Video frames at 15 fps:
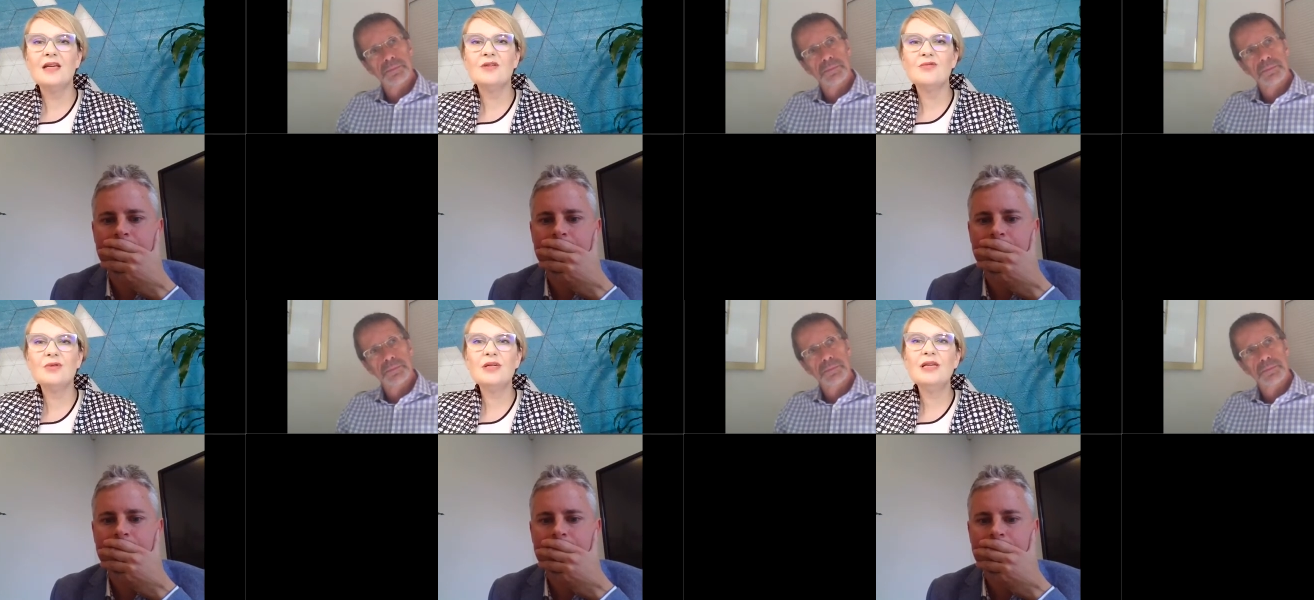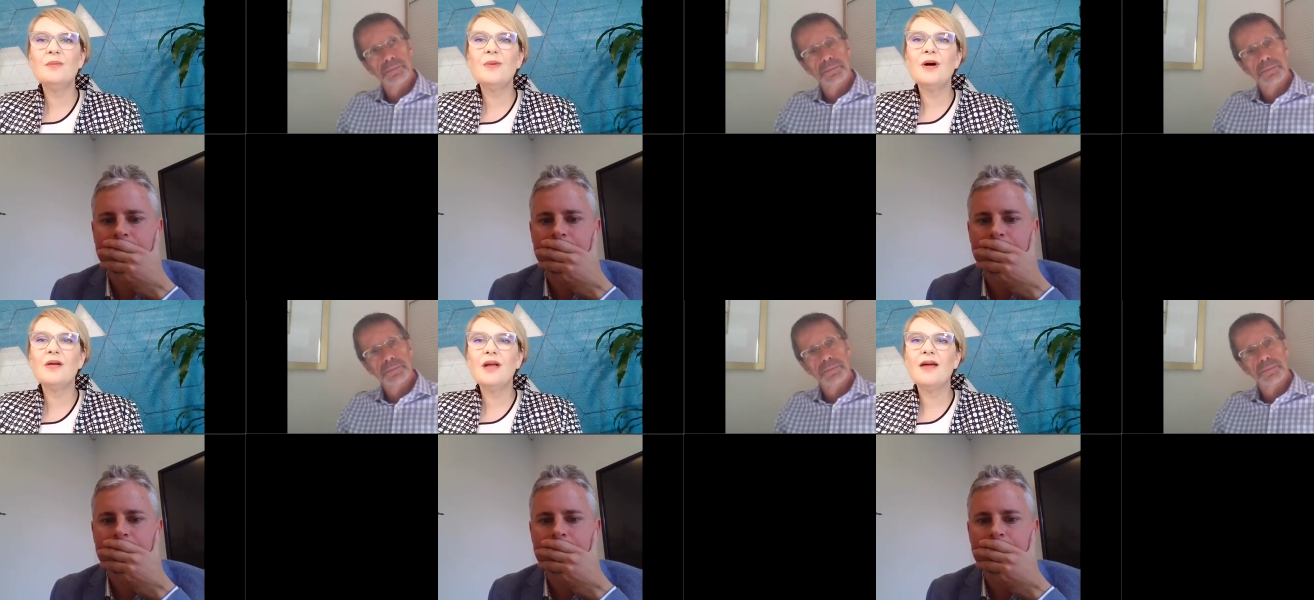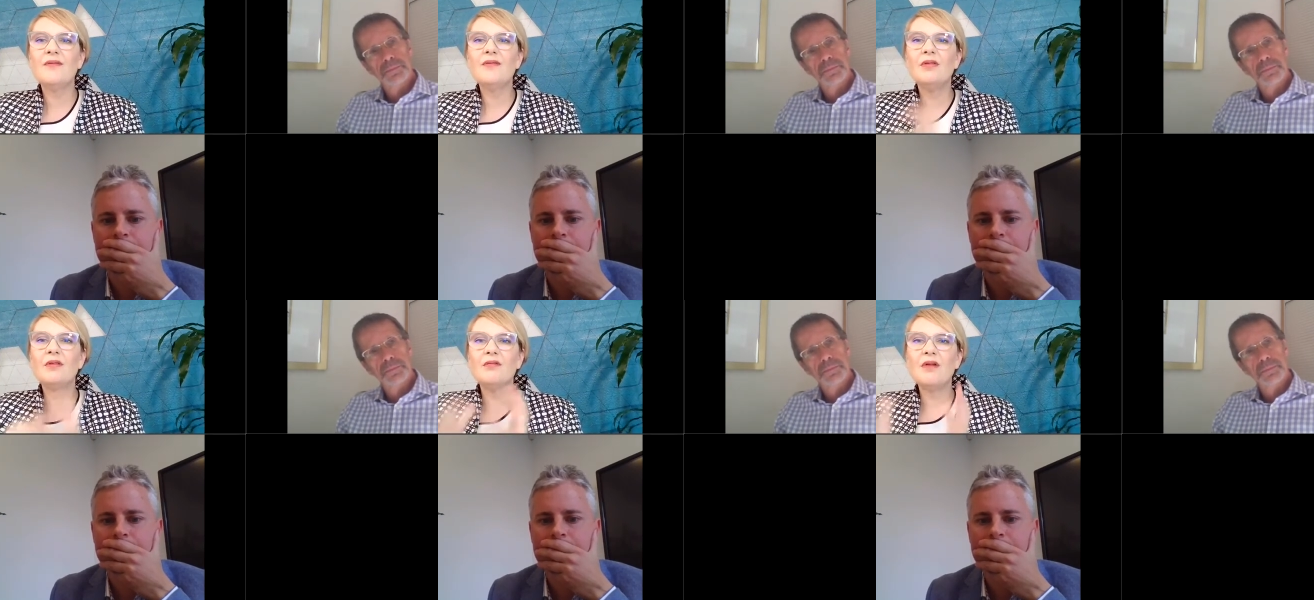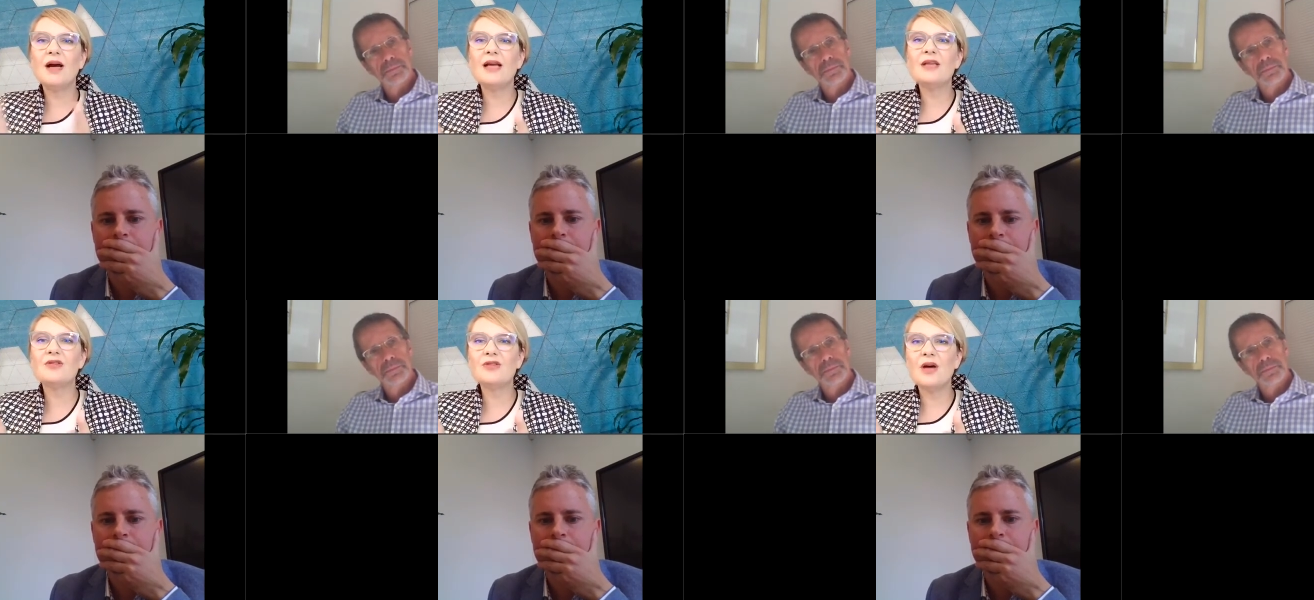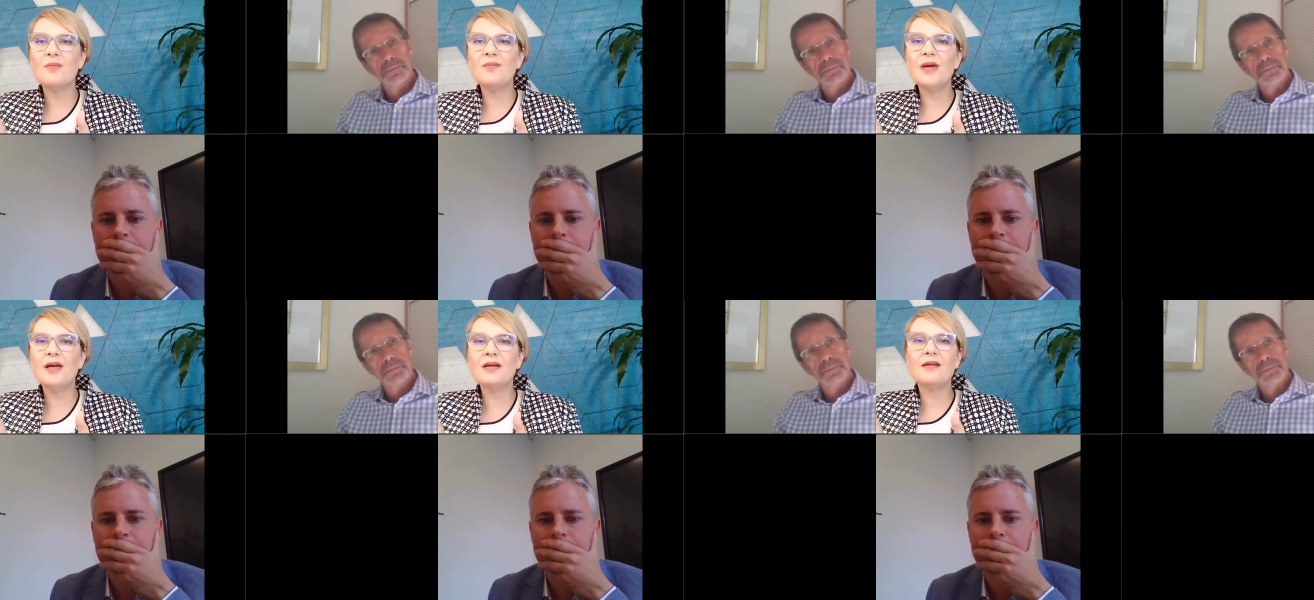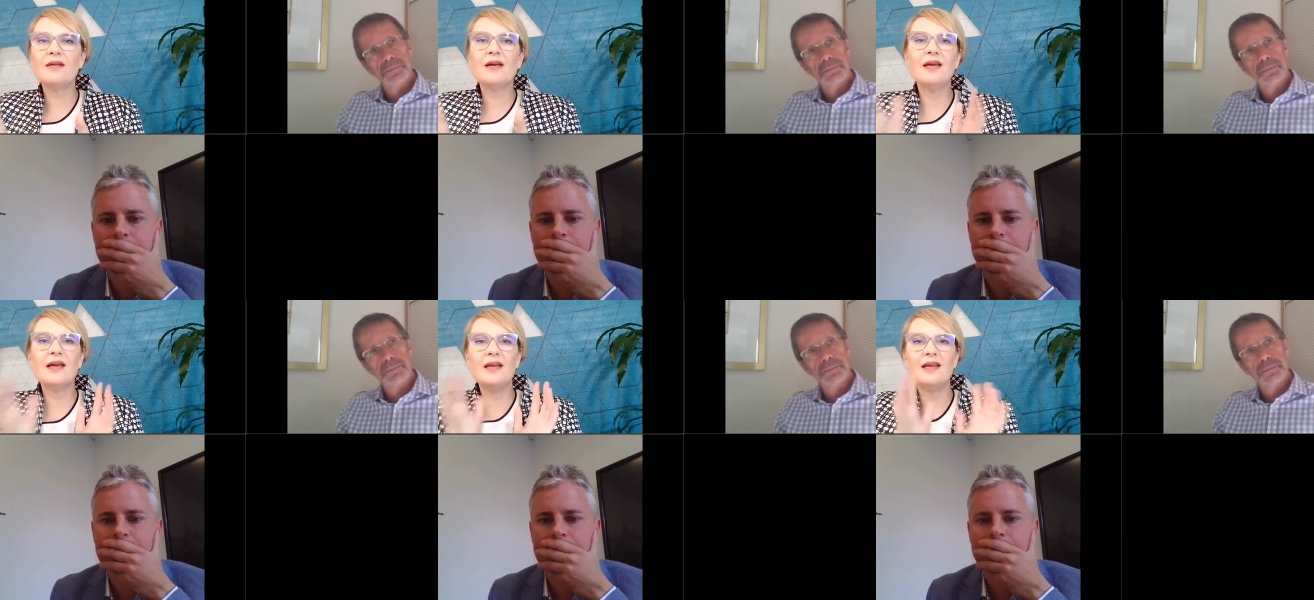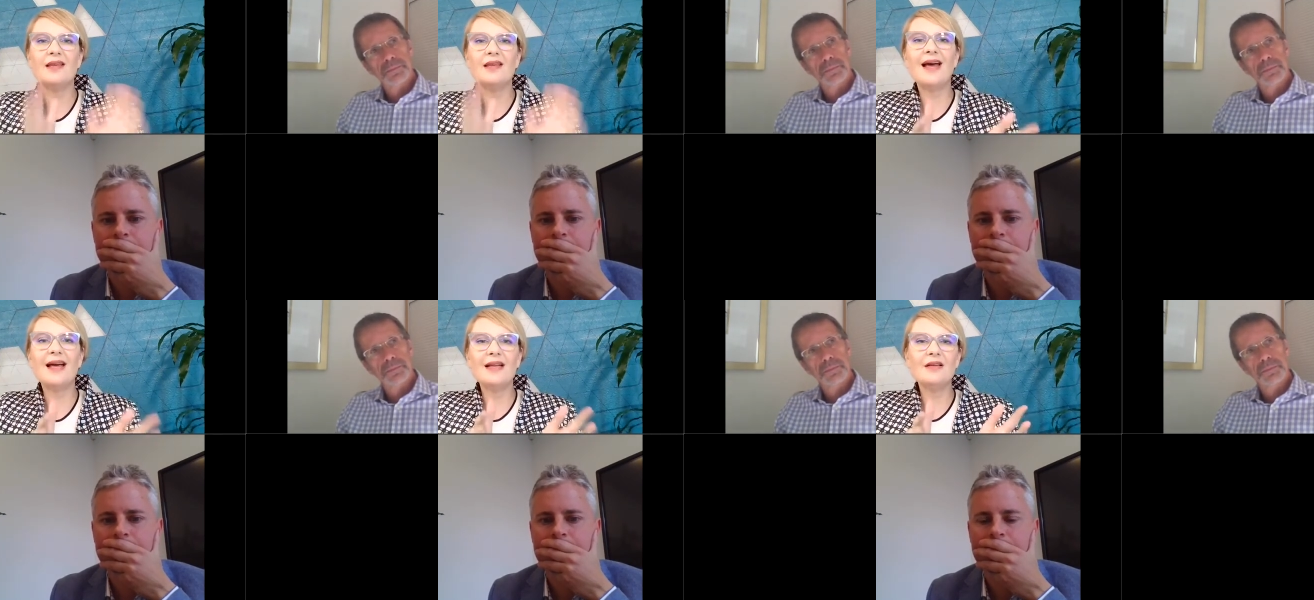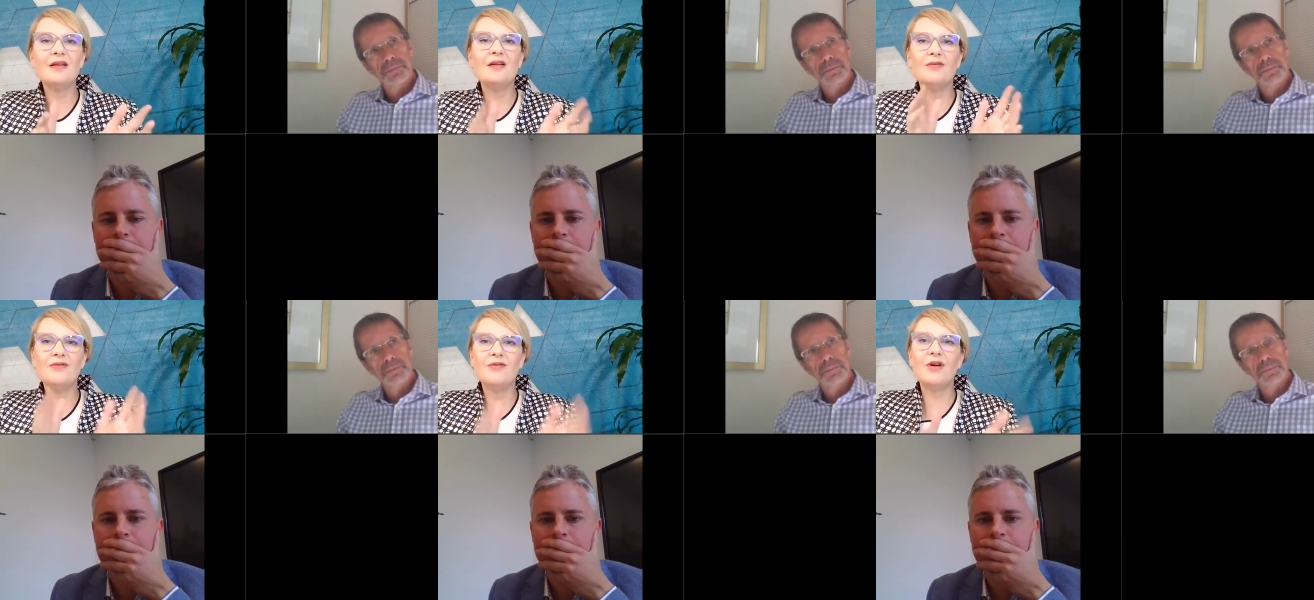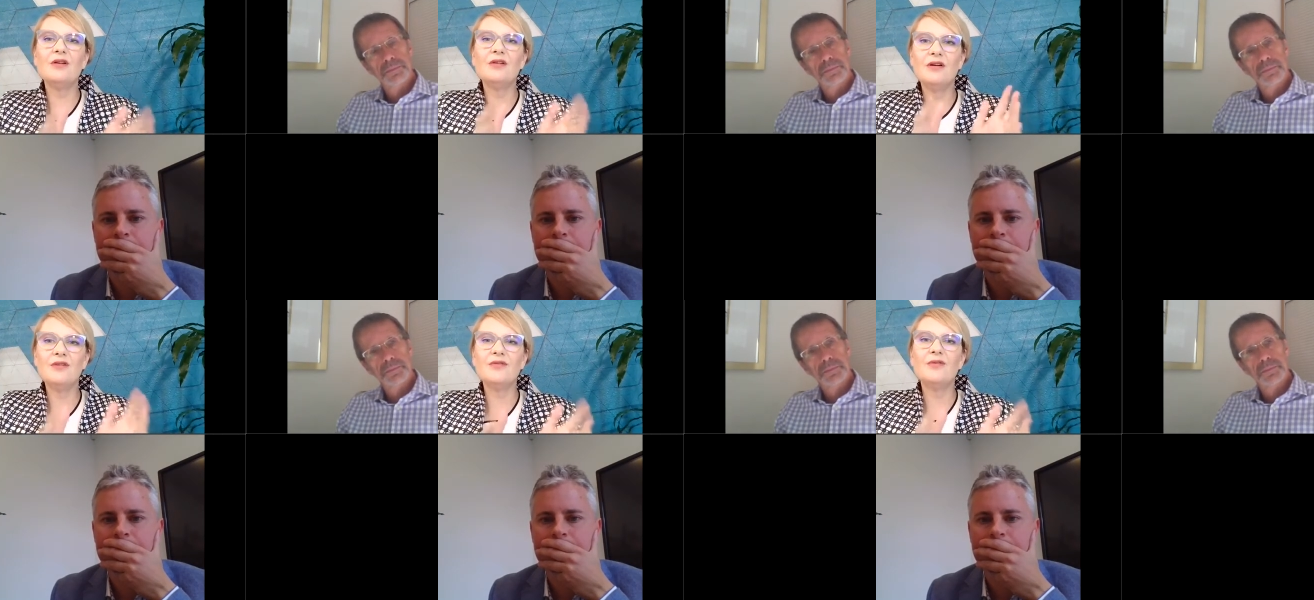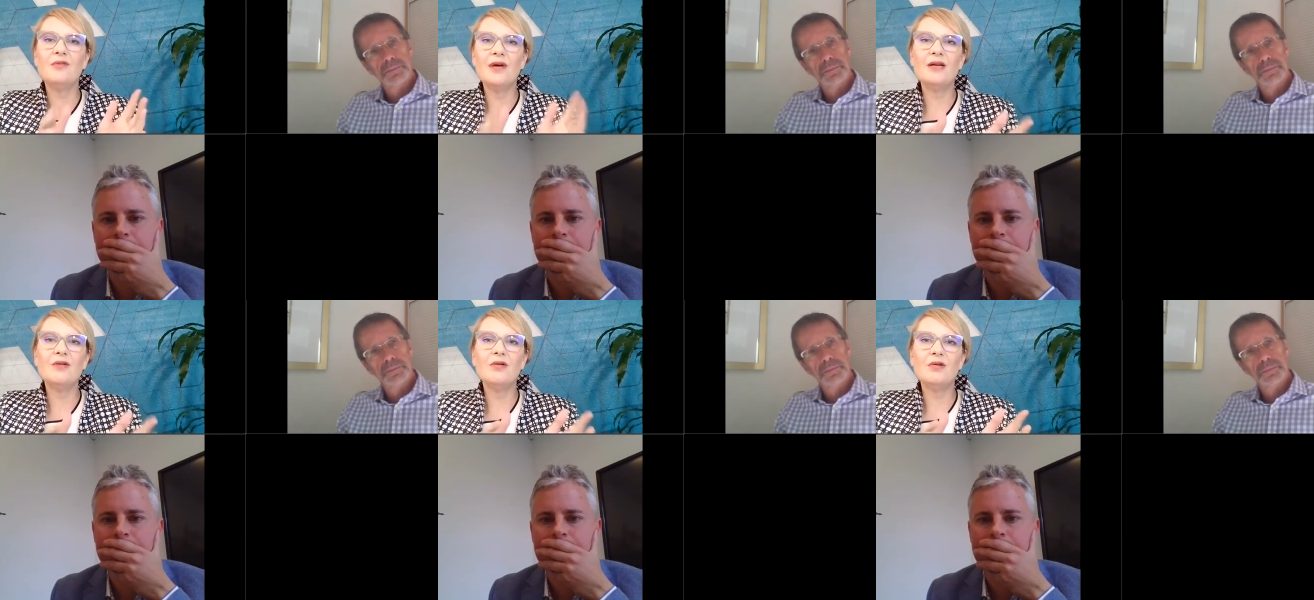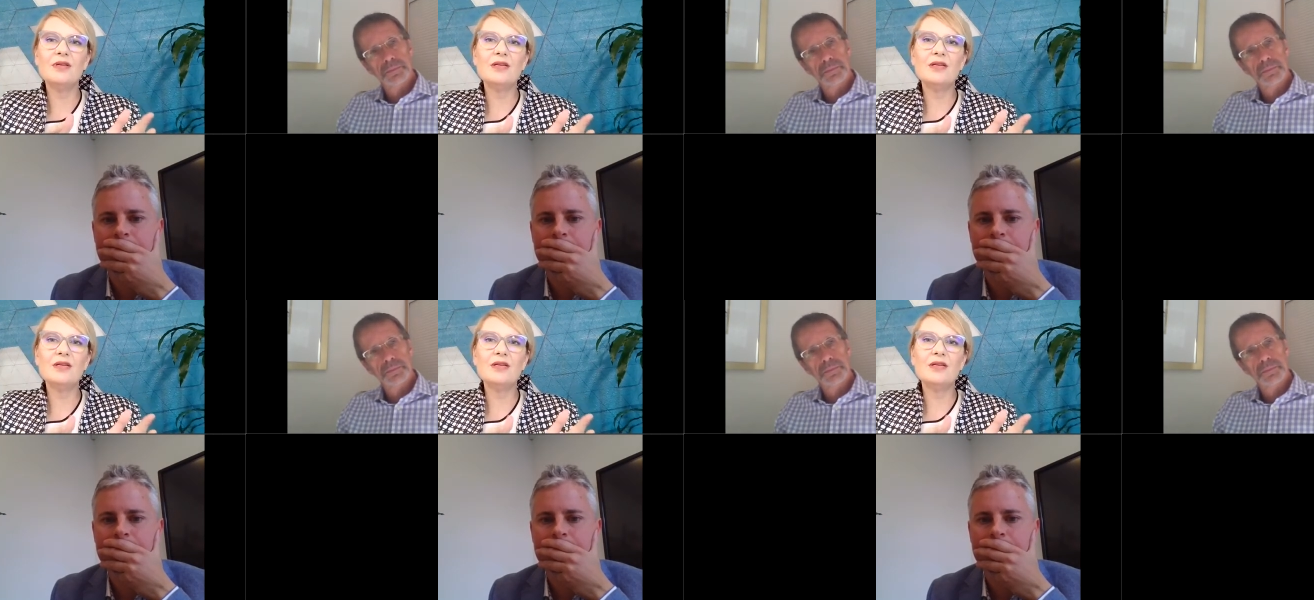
Speaker 1: it's really about having the right subject and getting that in front of the right